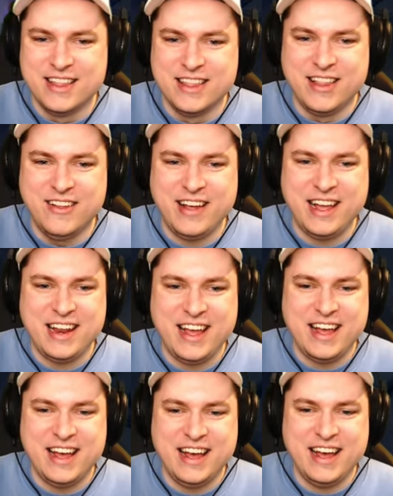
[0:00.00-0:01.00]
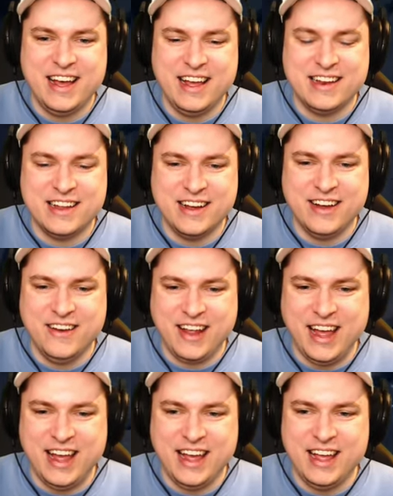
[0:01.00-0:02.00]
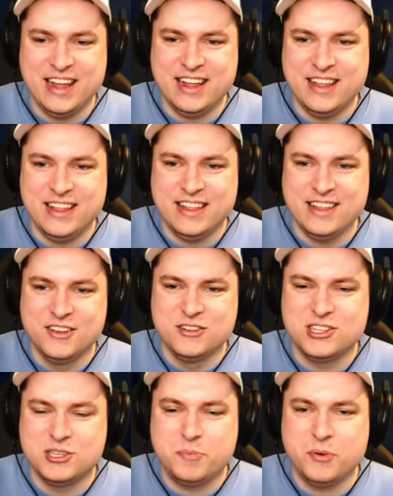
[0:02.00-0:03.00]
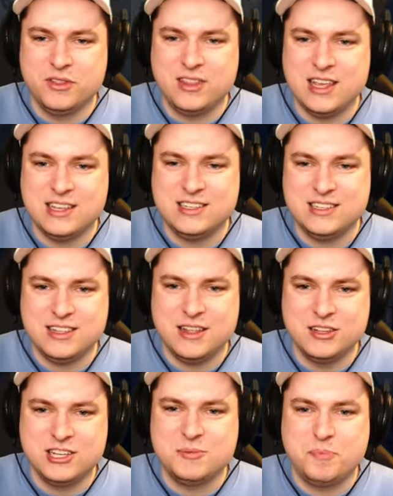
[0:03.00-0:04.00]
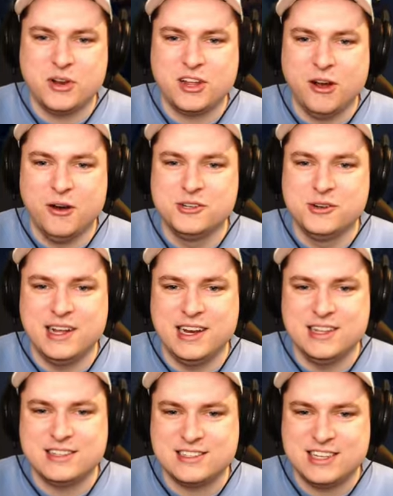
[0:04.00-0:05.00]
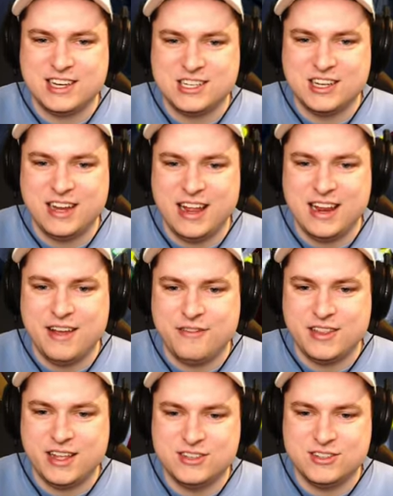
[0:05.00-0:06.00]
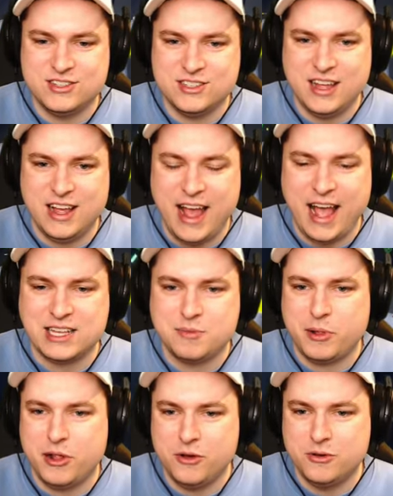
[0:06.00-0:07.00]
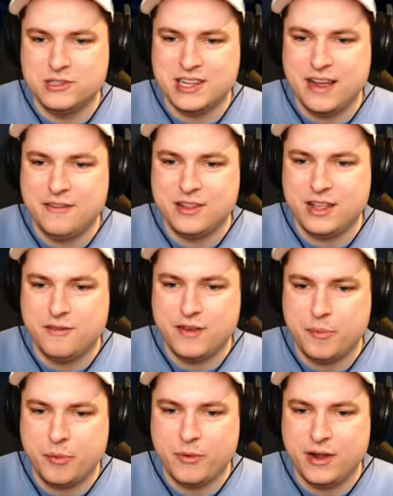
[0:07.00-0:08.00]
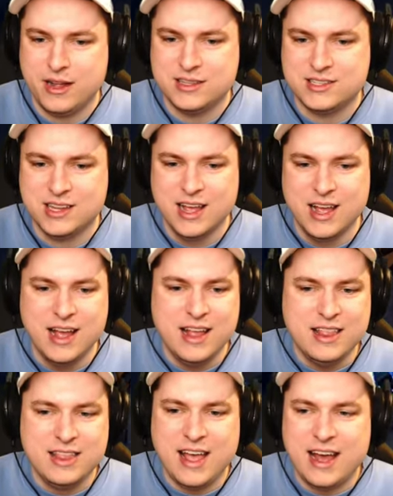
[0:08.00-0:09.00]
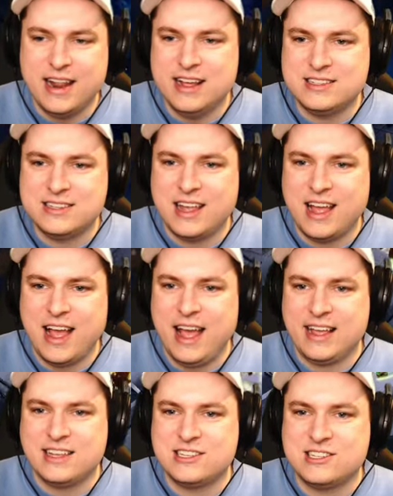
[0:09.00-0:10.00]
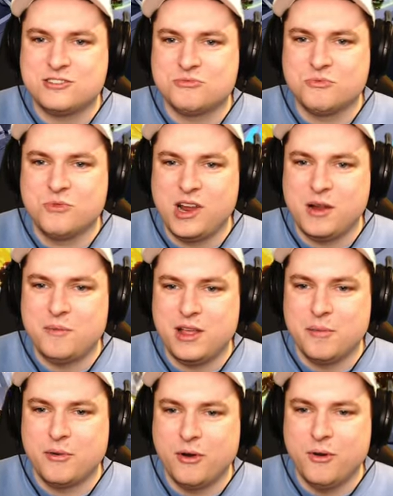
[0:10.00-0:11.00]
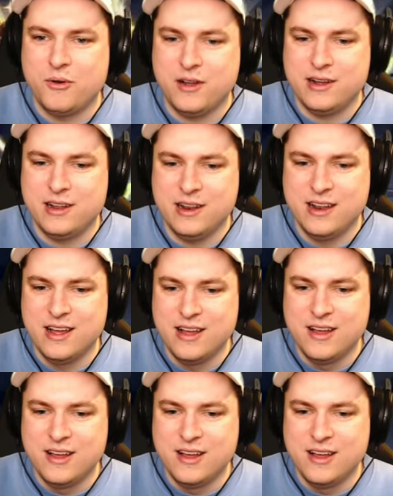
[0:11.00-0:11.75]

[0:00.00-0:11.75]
Look at that. Okay, you just put these, you just put a Gojo at an intersection and everything just explodes. Everything evaporates. That is extremely broken.